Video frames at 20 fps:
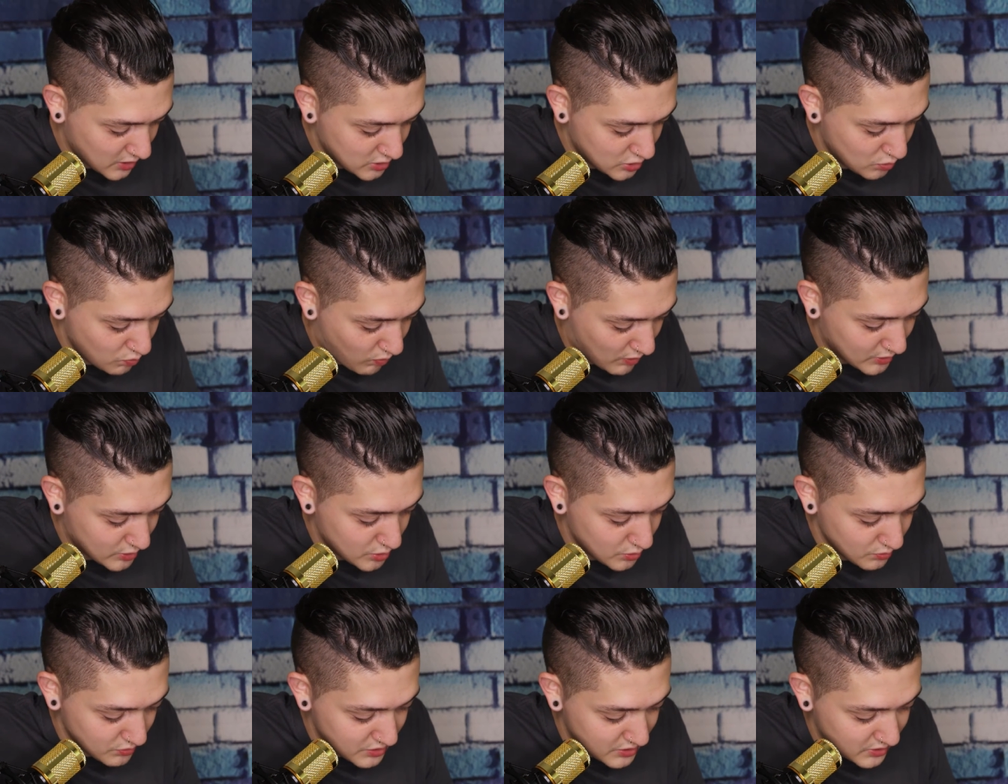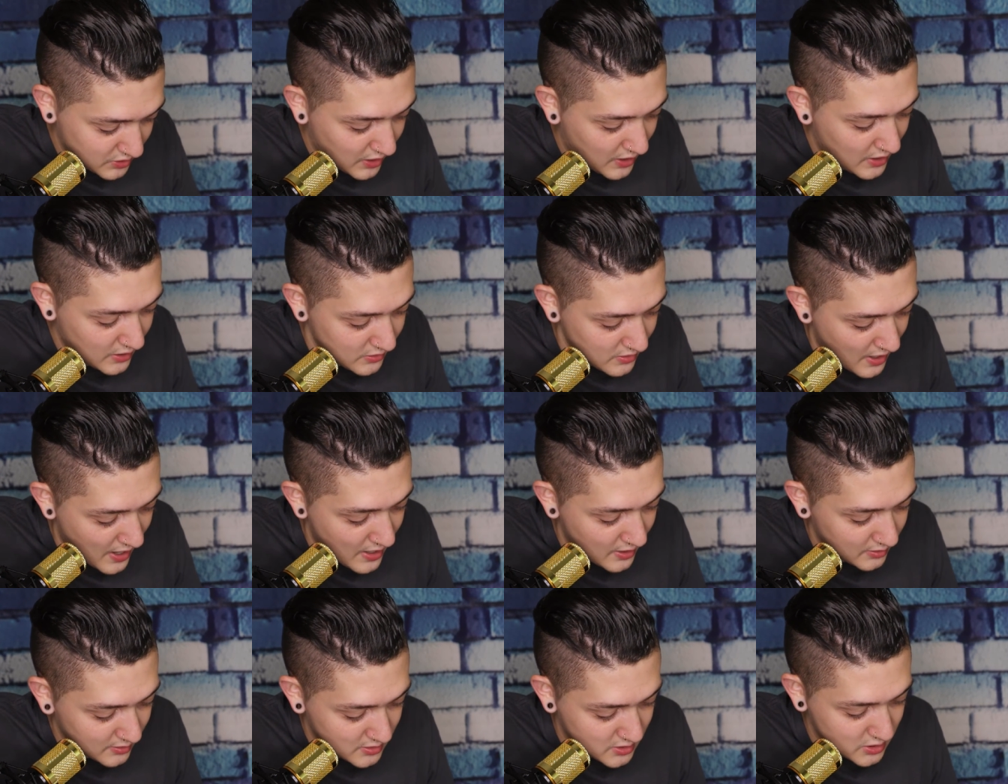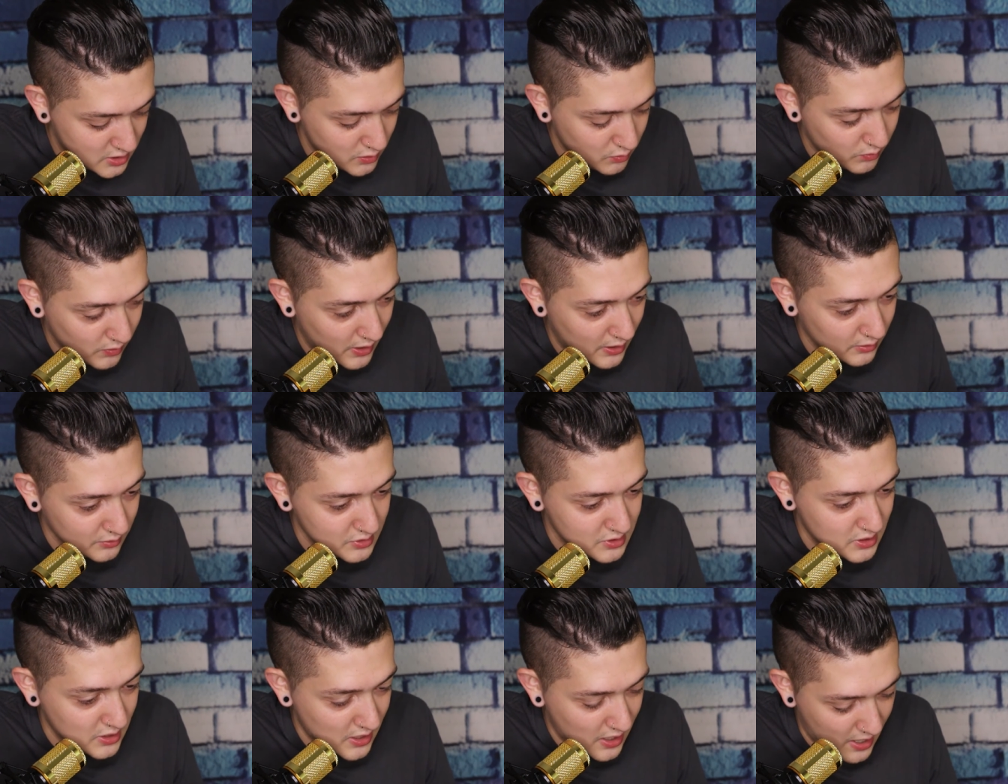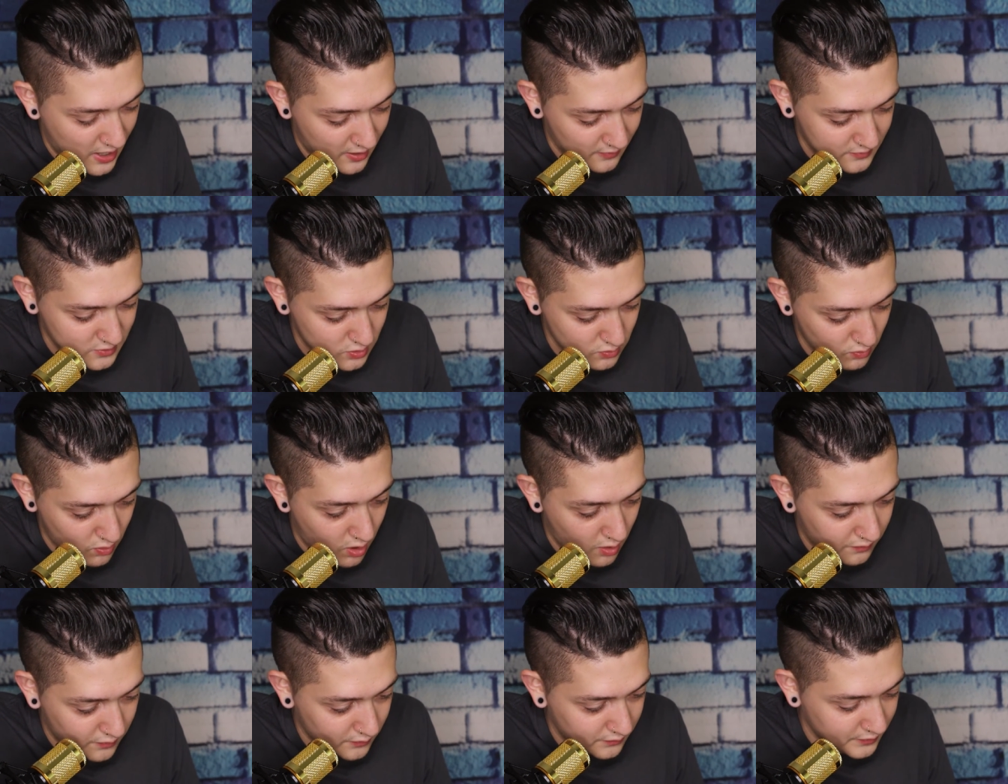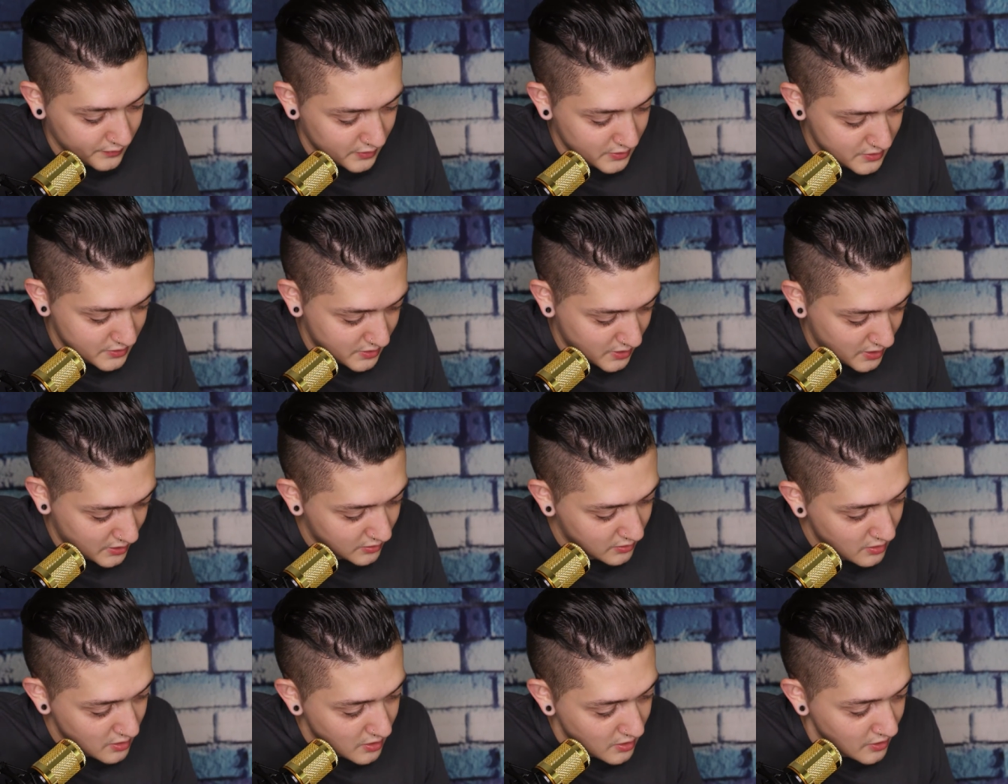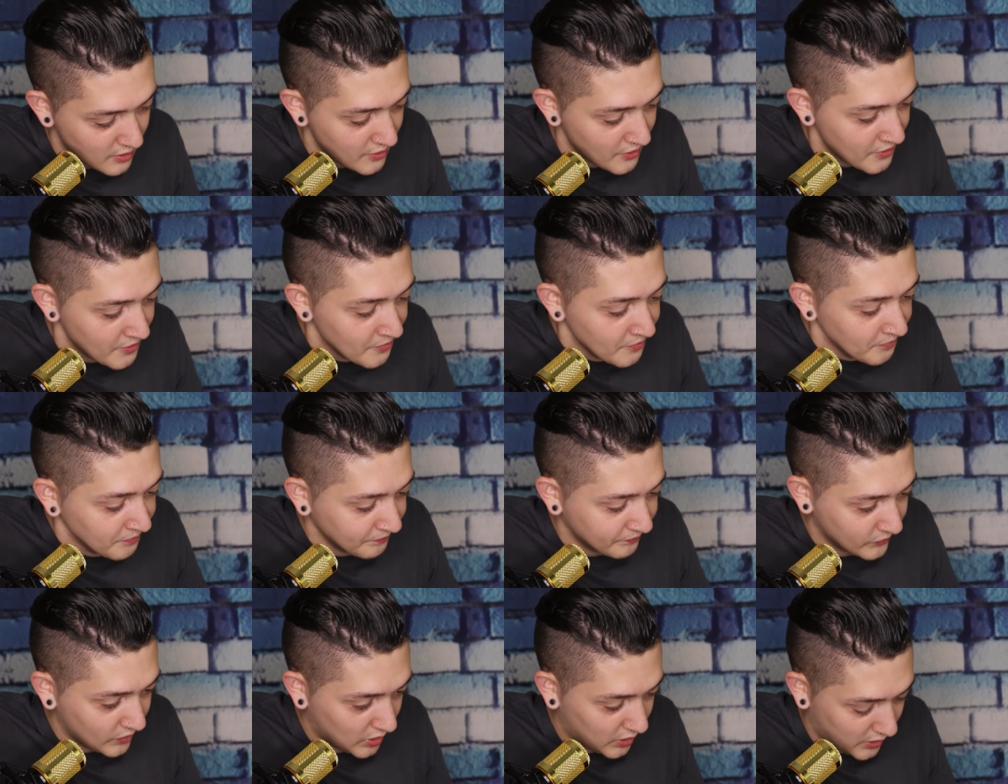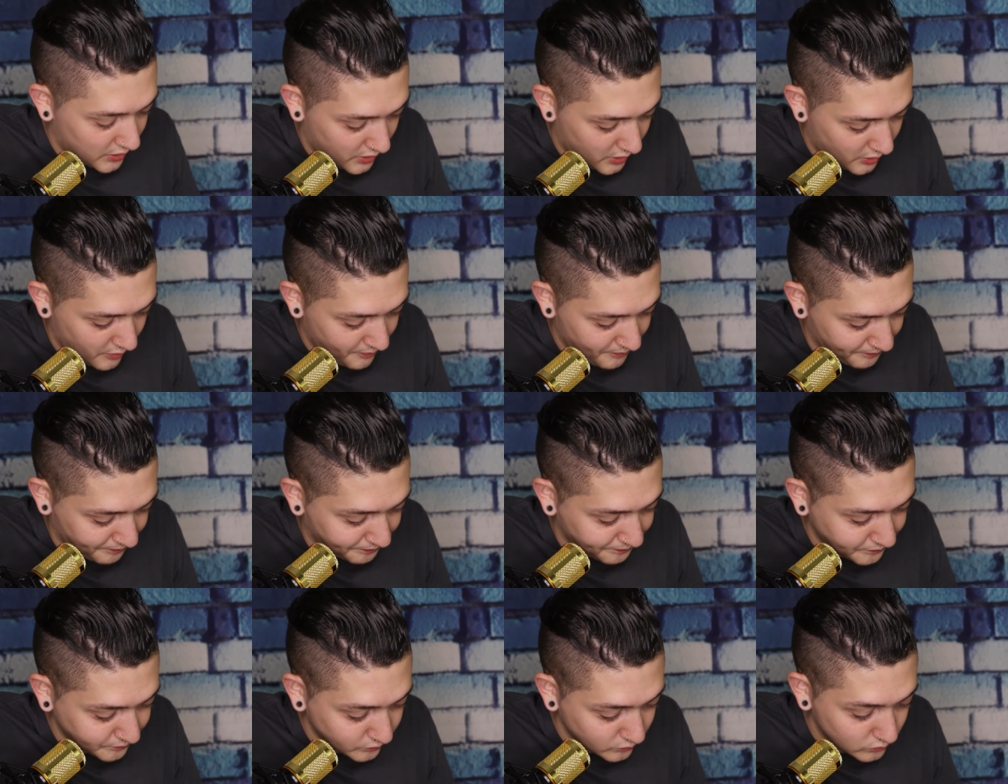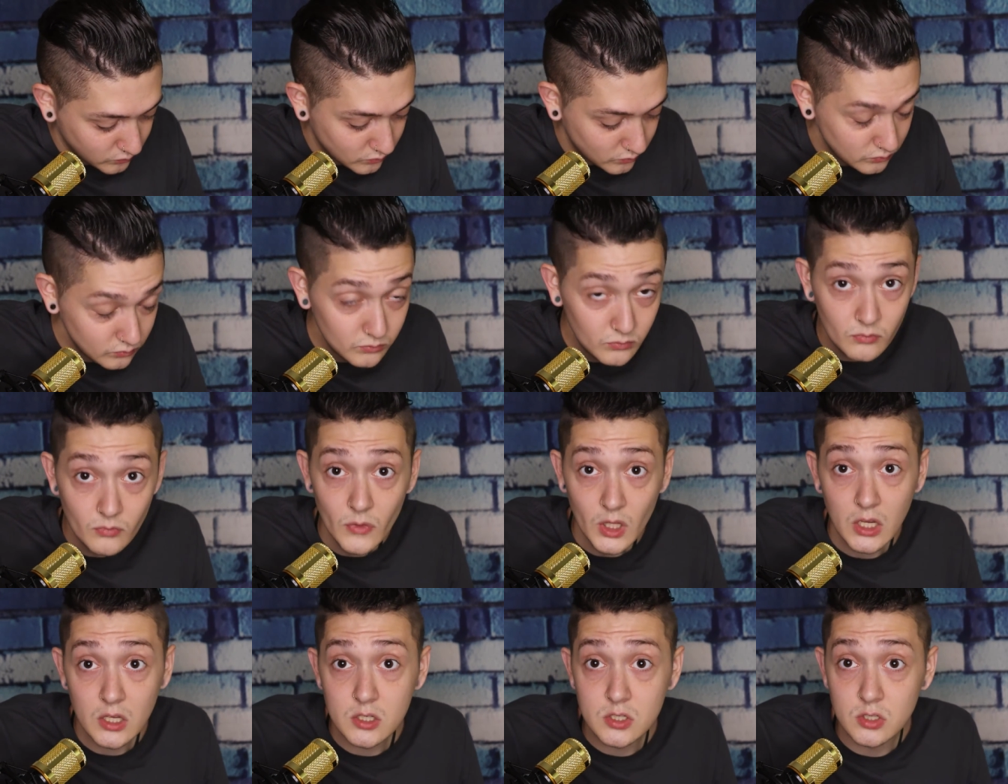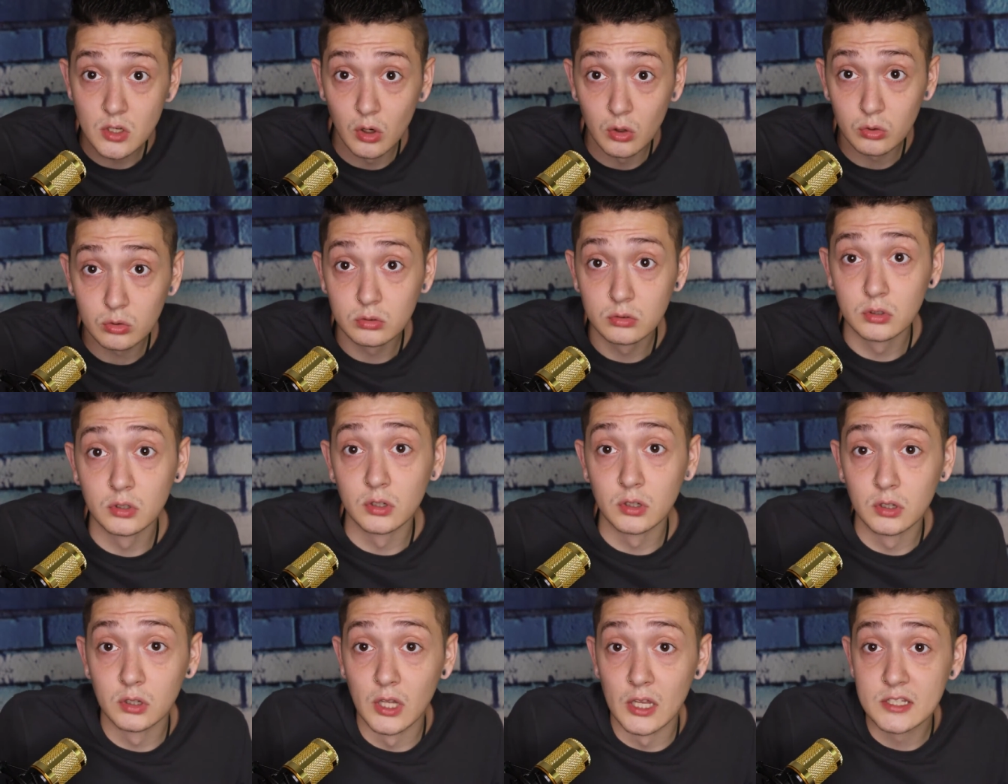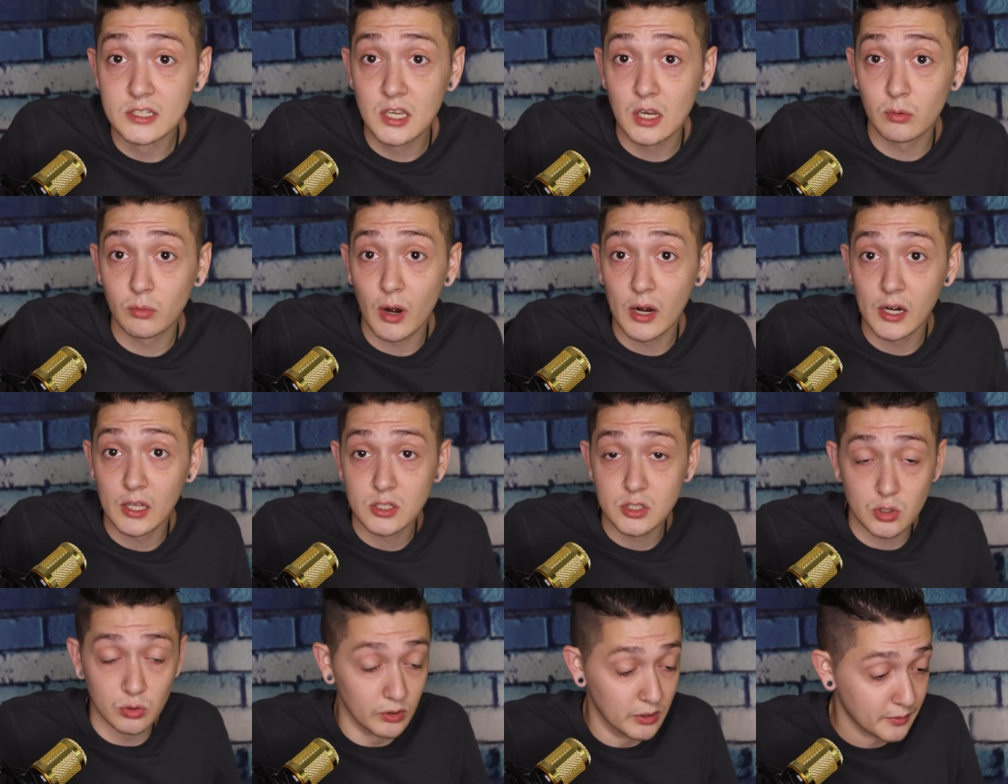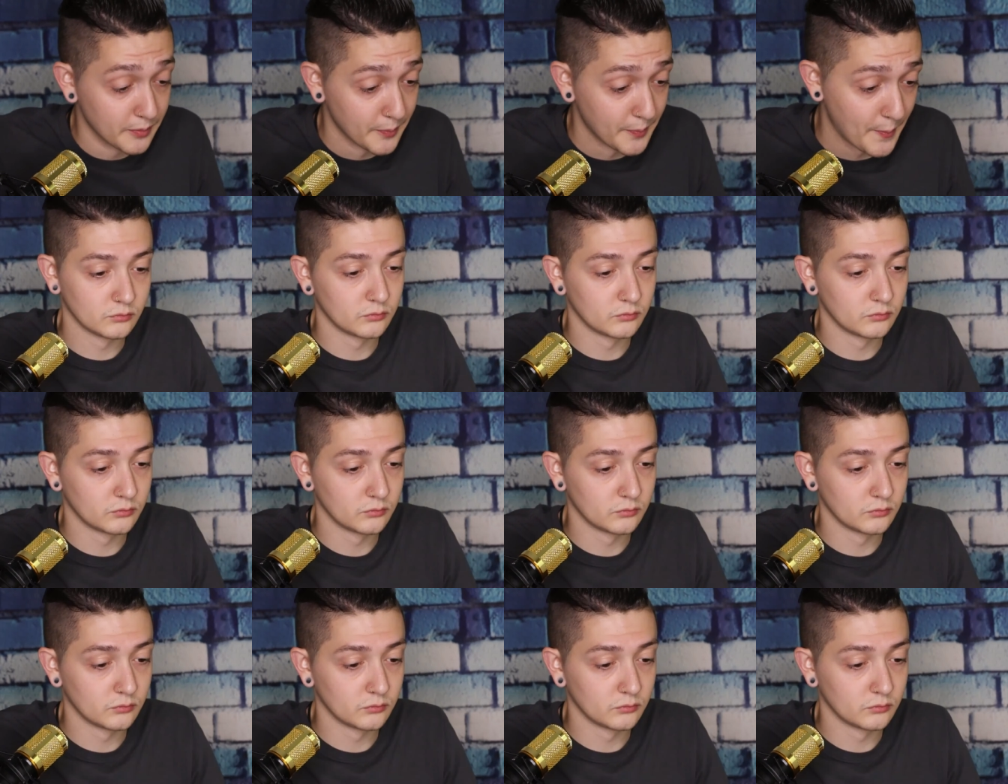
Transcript: in case you want to scan that and see what else they have to offer for this thing. Um, so let's get right into it.